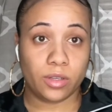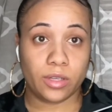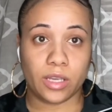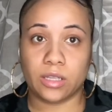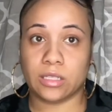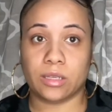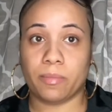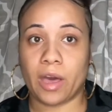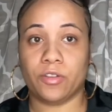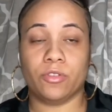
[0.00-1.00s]
it doesn't
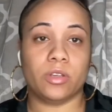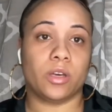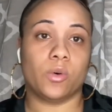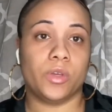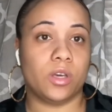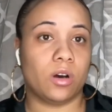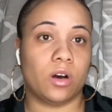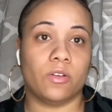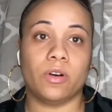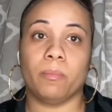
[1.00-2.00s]
matter if you take a week
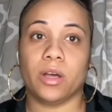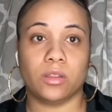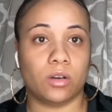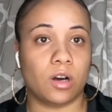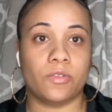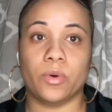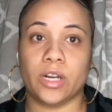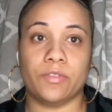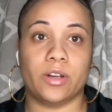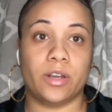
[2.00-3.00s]
off, a month off,
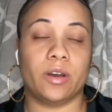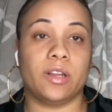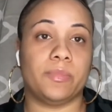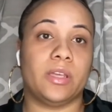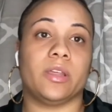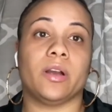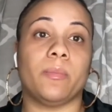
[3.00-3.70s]
whatever, they're gonna be there.